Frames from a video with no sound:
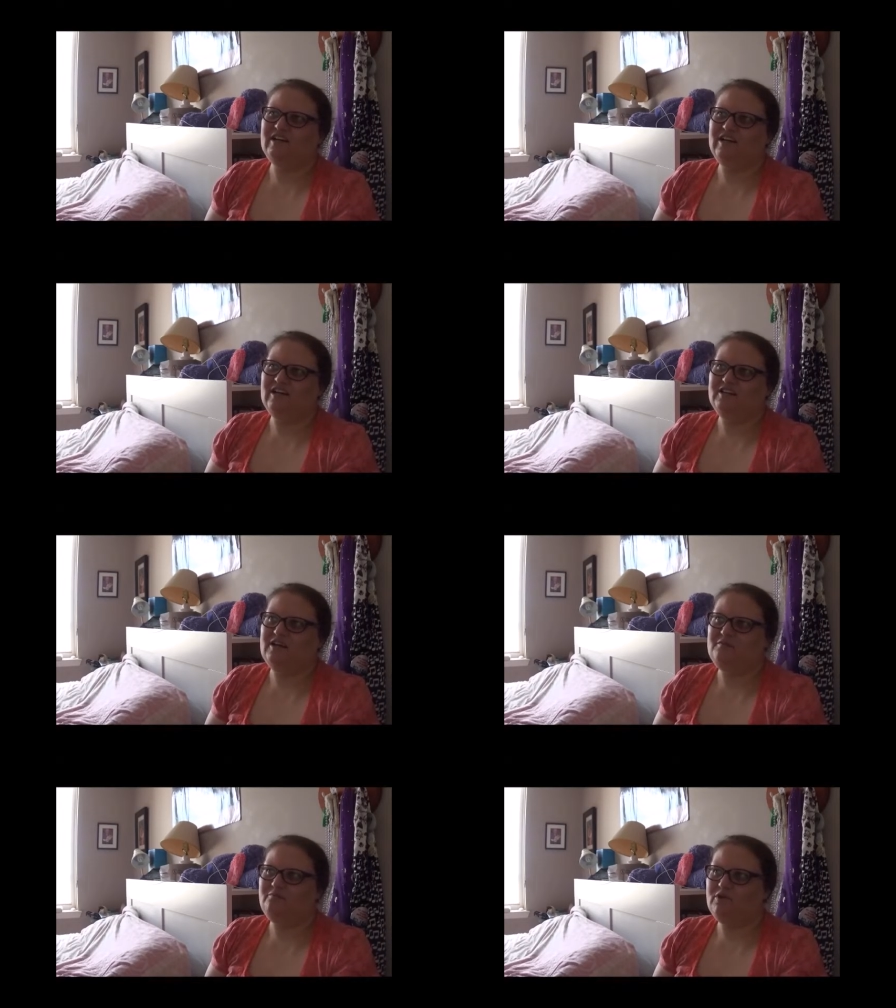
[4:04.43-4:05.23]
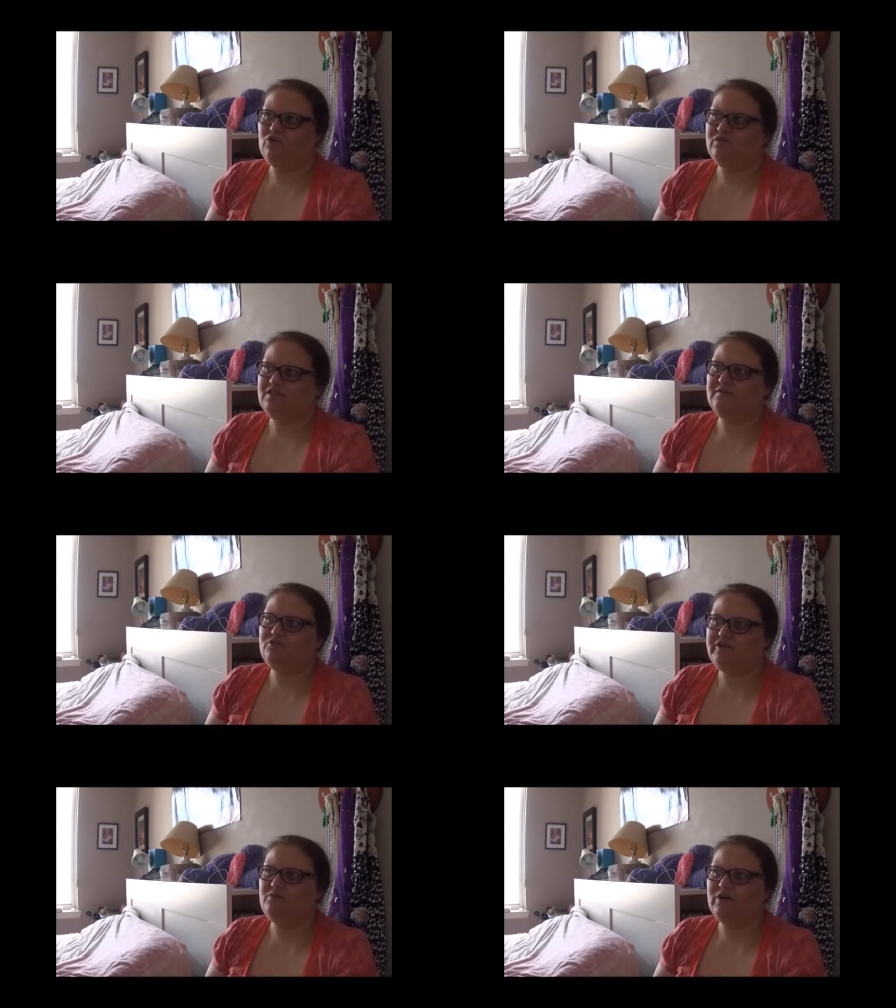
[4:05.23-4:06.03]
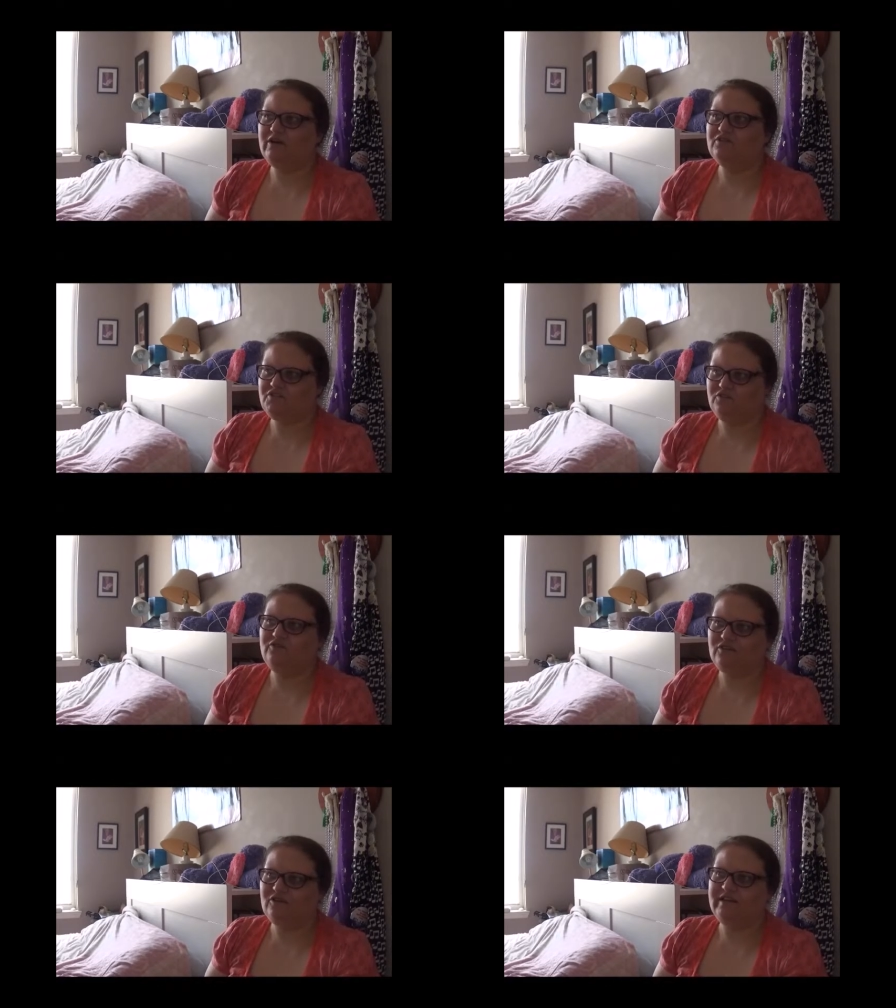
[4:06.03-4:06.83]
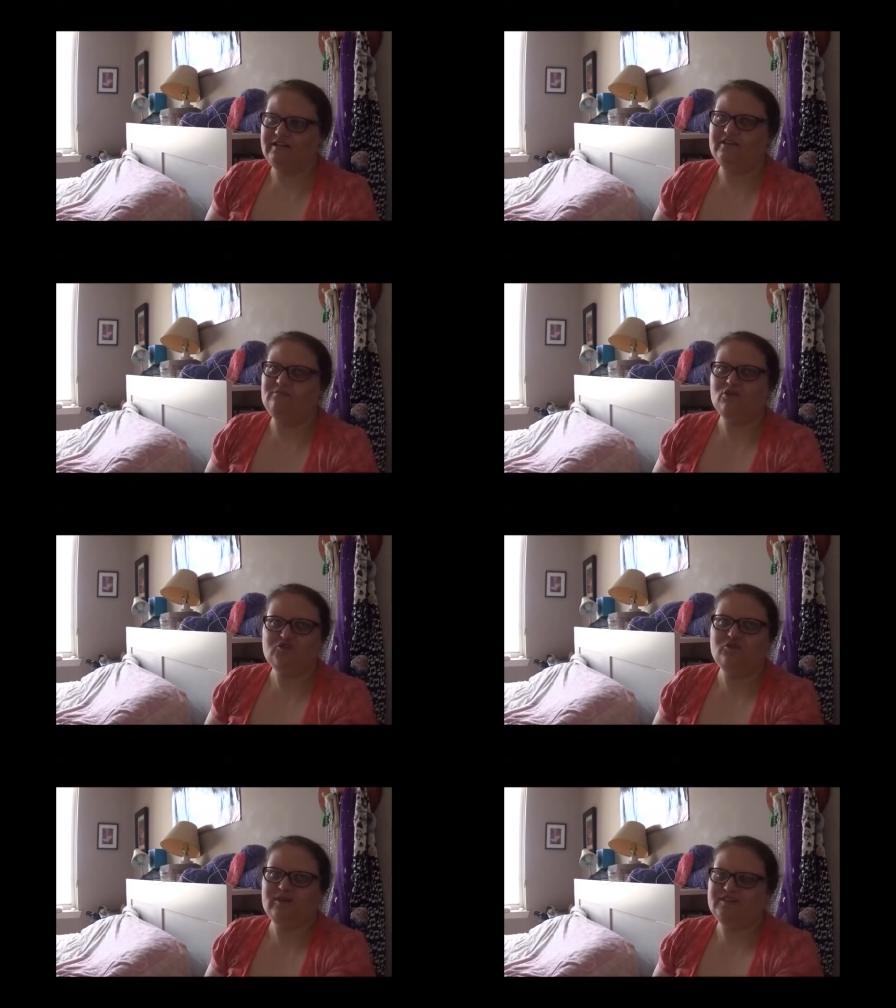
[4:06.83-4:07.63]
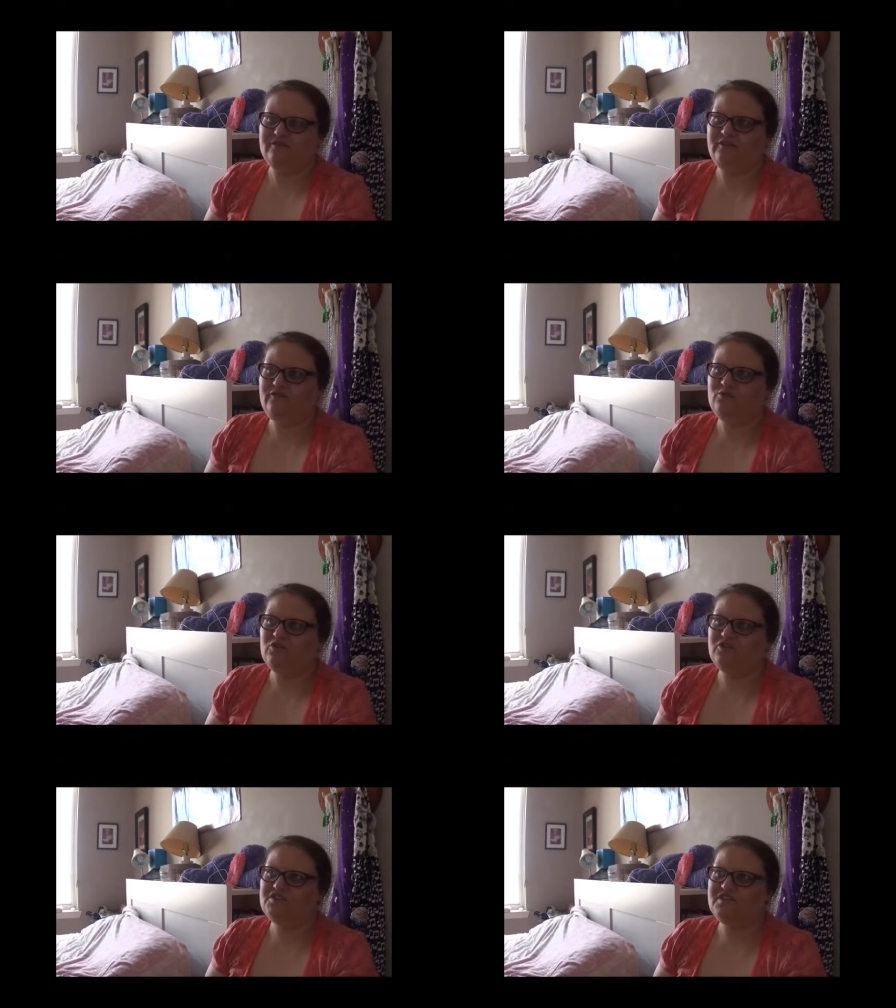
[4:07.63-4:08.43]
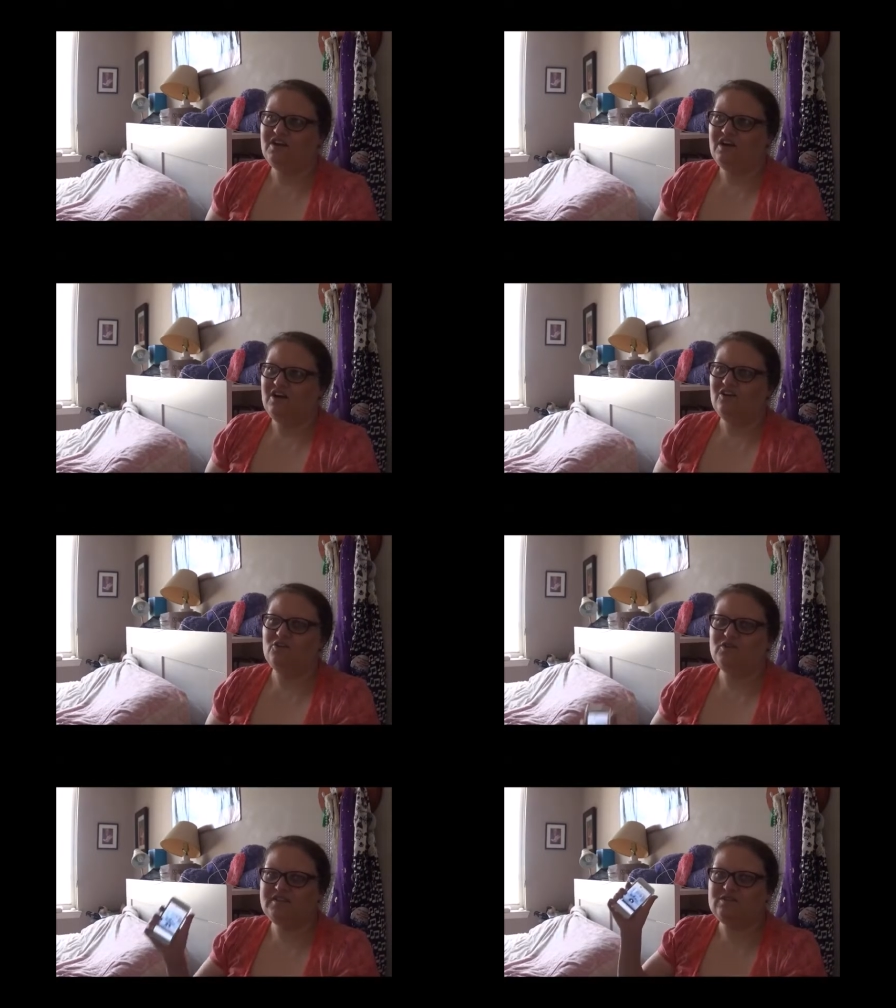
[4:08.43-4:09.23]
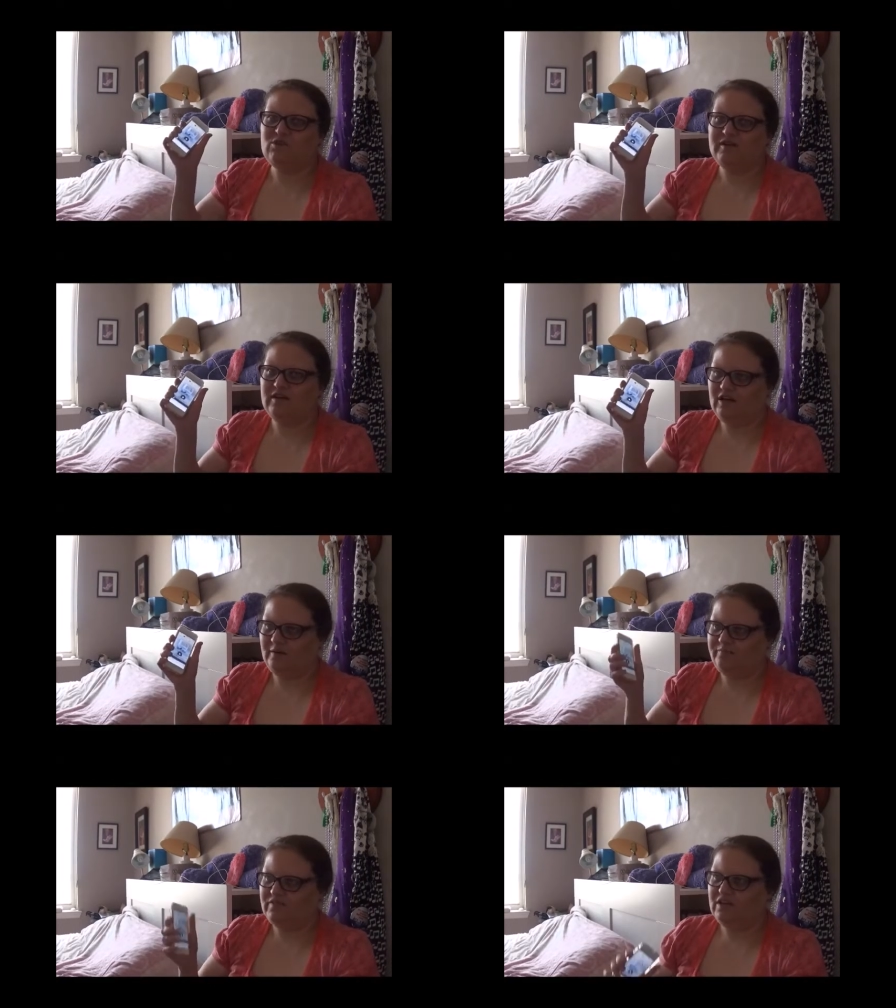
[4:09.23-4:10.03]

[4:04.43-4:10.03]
Uh, they both did pretty well so far in the BookTube S F F Awards, although this one um,